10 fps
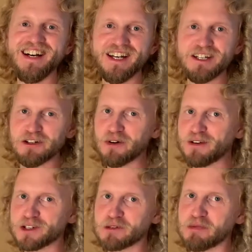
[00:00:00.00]
You don't have
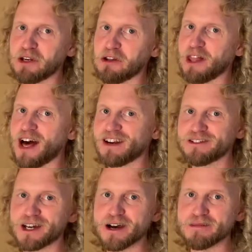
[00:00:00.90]
to spend a lot of
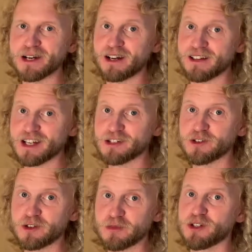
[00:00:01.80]
time in a
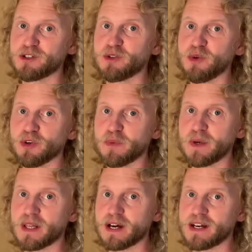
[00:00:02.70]
classroom or a school to
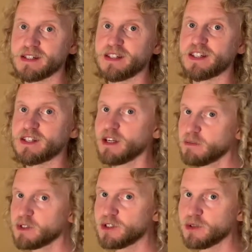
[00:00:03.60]
realize that some
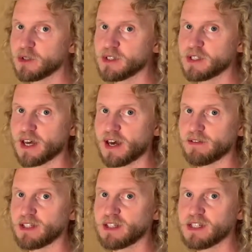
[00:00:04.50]
students have
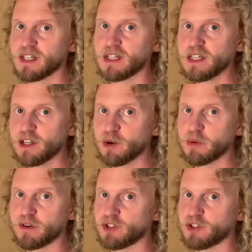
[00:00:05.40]
at least a little bit of